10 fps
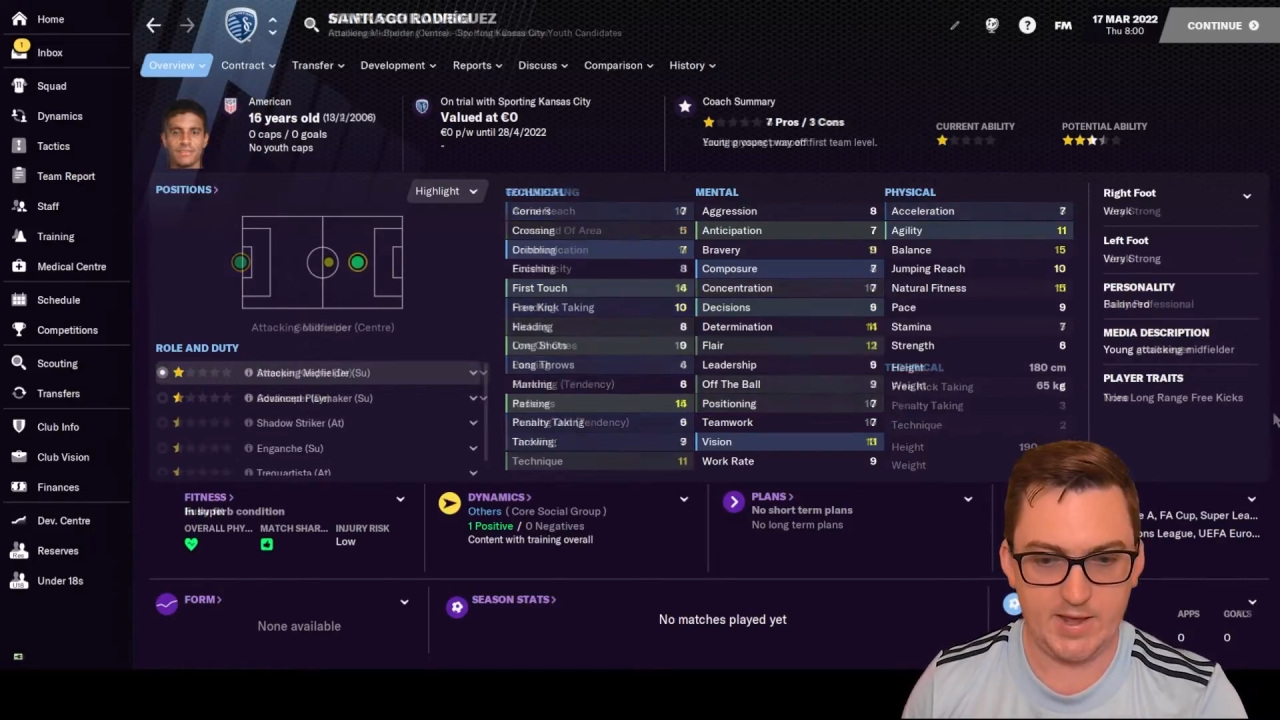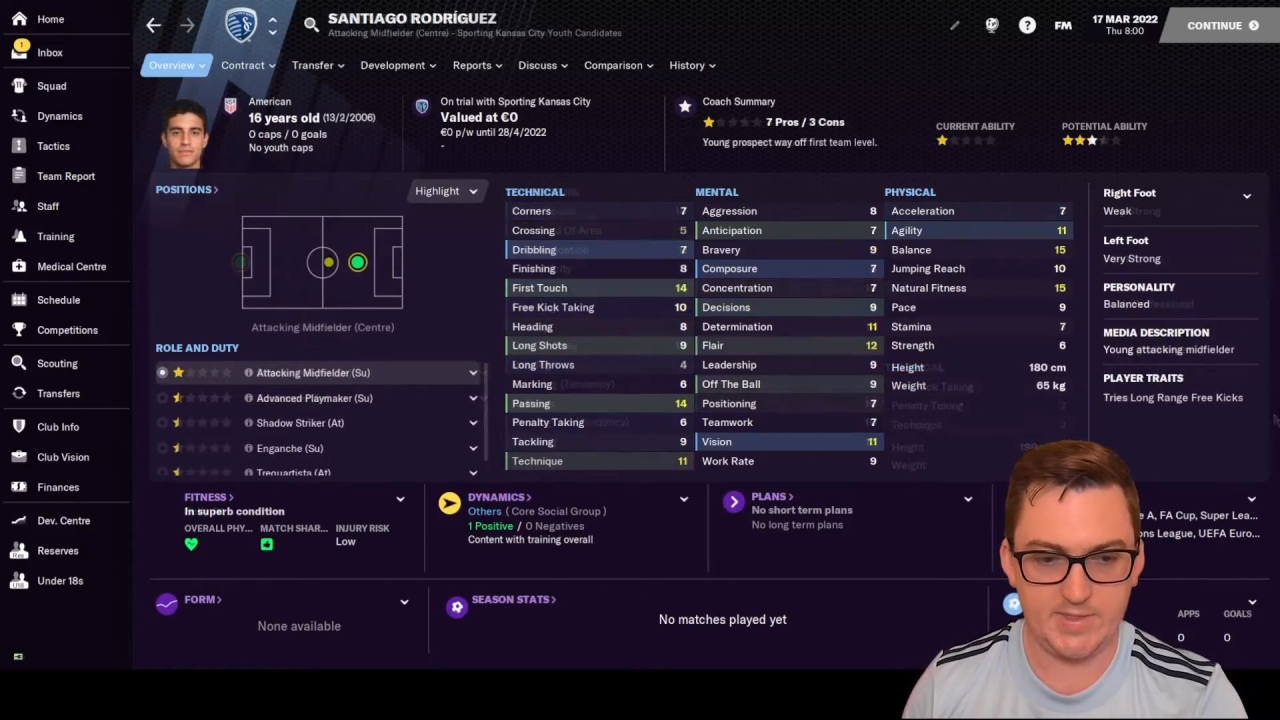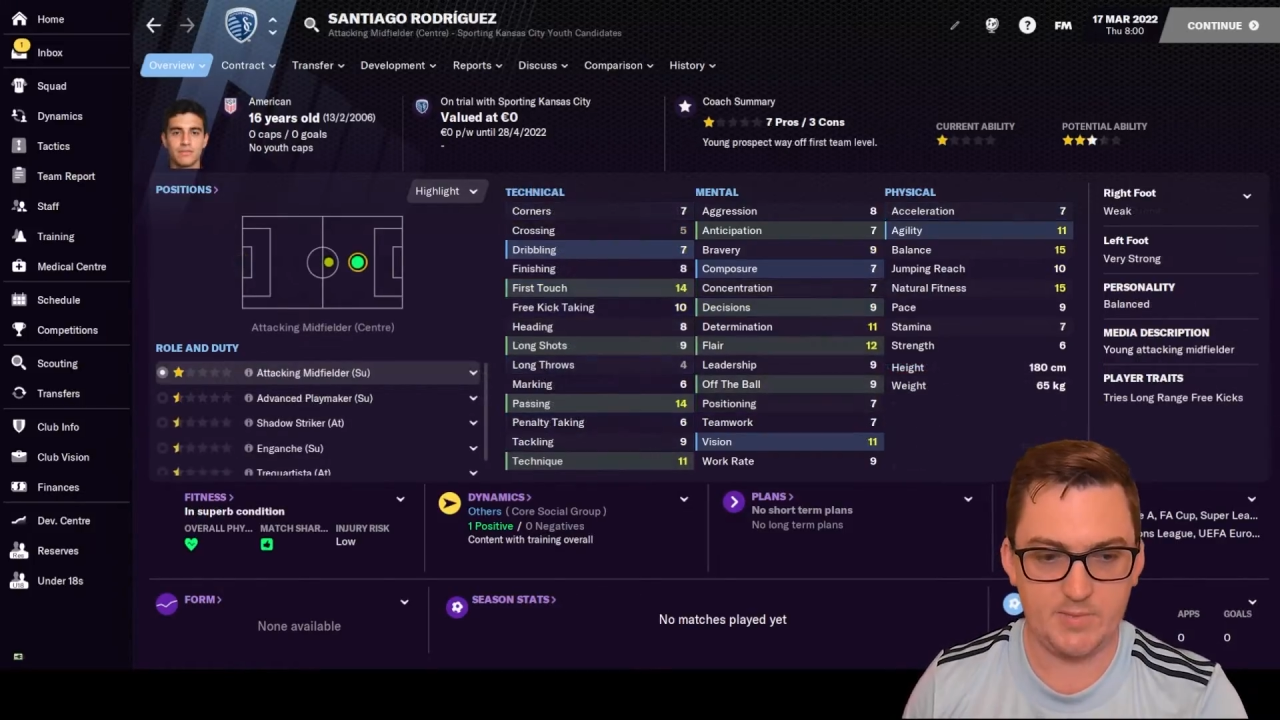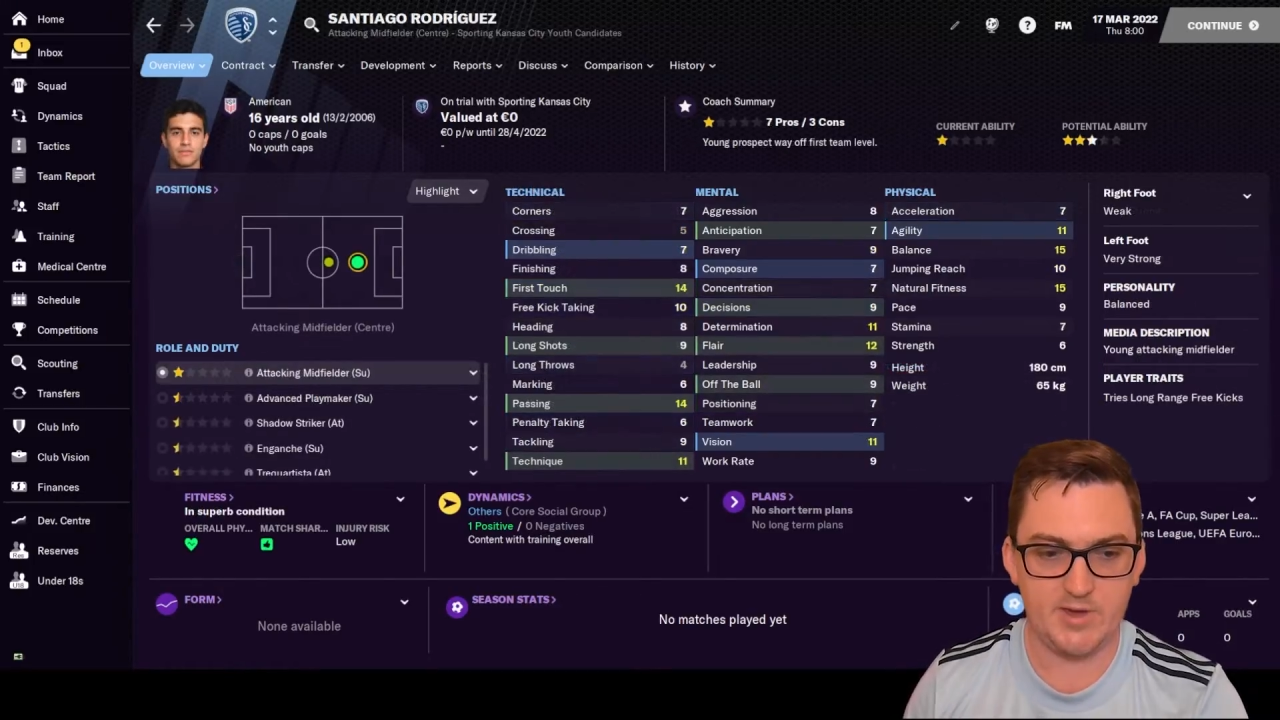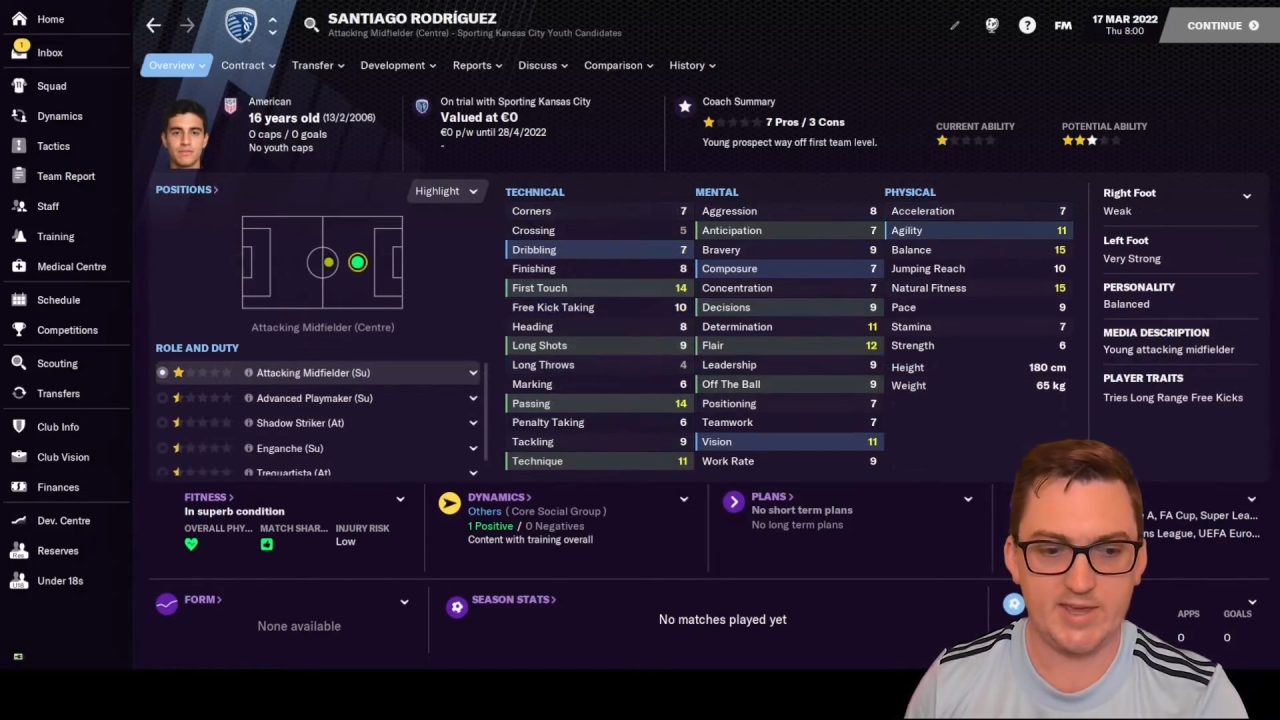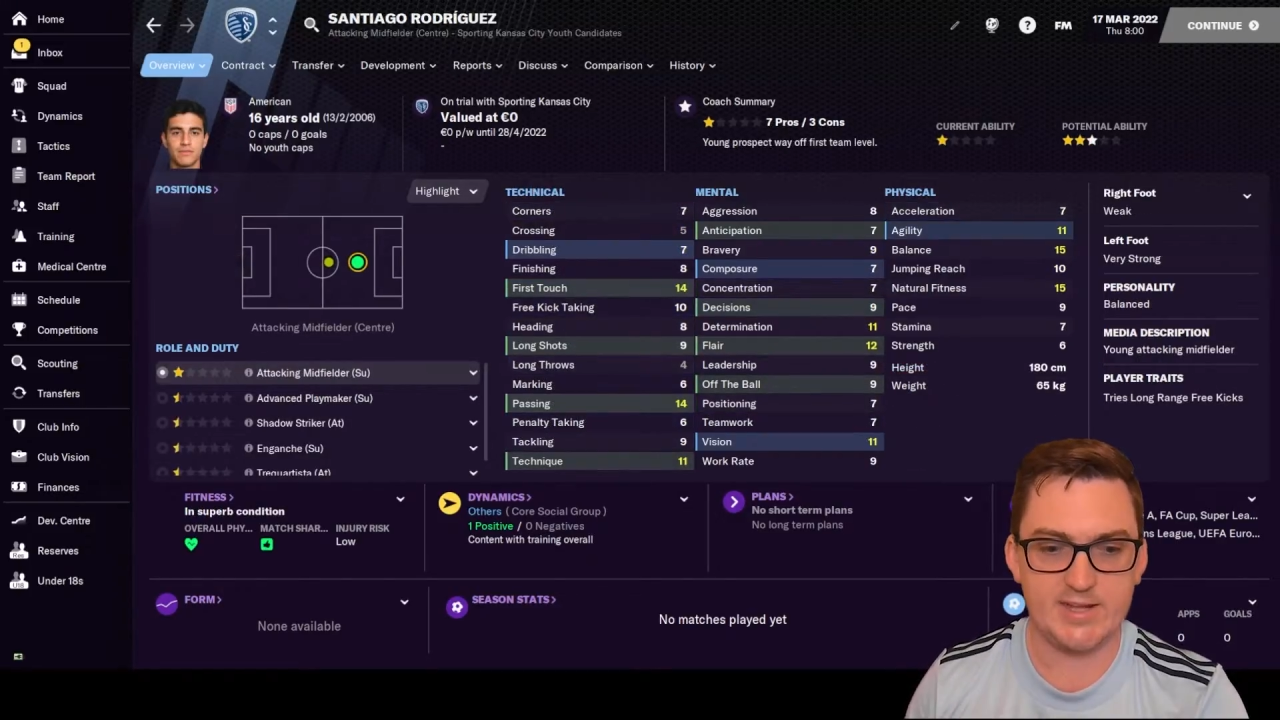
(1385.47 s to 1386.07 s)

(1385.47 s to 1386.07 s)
And then we